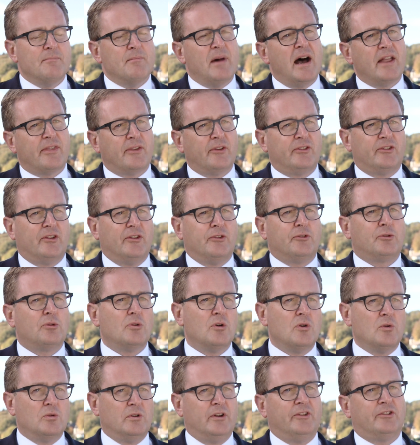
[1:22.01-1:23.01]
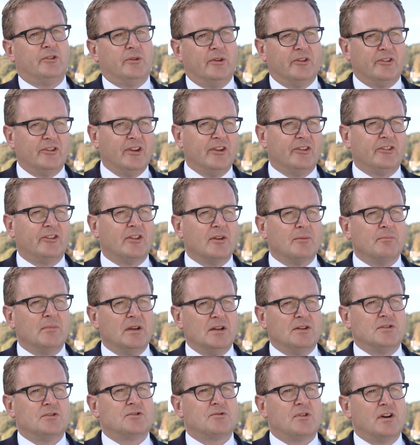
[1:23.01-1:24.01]
Matheson's role is to assist
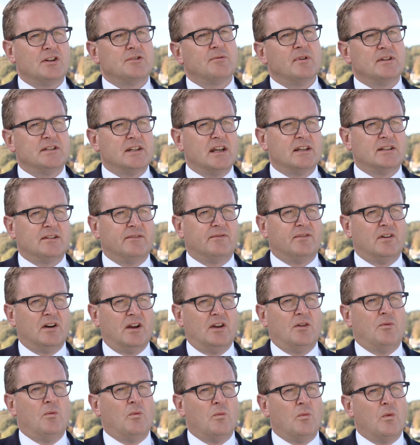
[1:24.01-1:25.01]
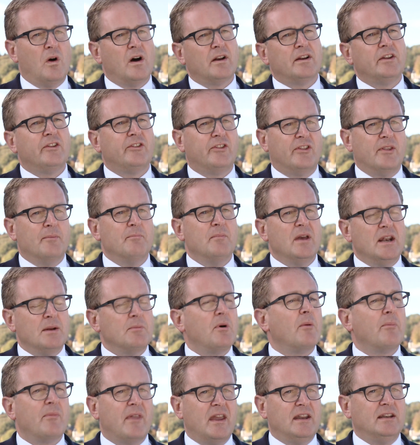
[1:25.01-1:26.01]
them in trying to identify what is the
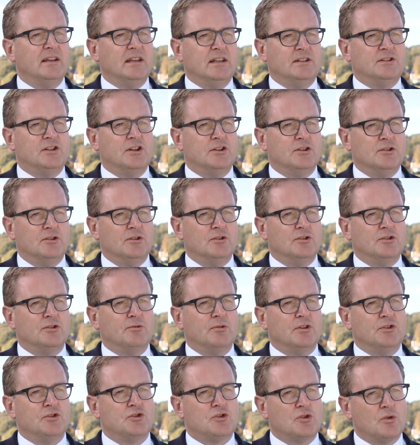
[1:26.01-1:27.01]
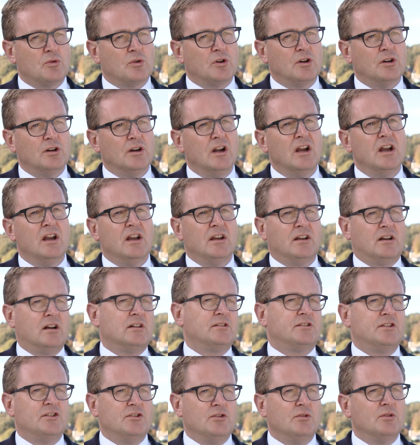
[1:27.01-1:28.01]
minimum they need to do to ensure
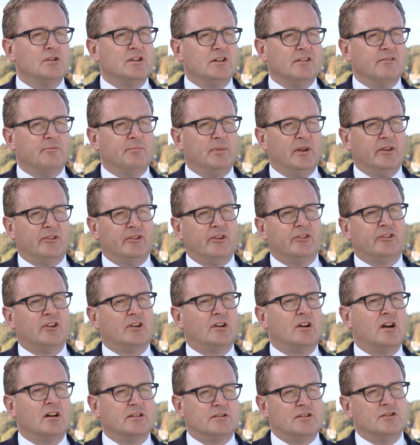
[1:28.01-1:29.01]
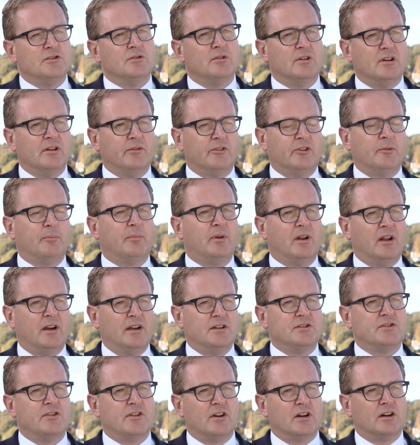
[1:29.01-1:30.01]
continuity of business and continuity of
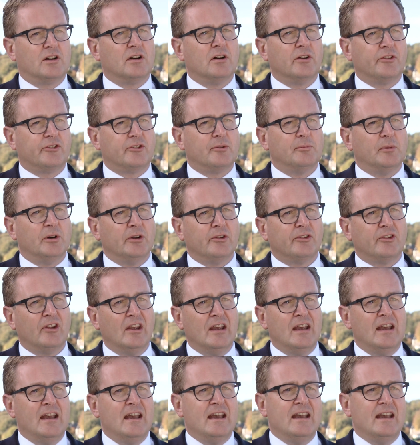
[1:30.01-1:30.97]
supply to their customers.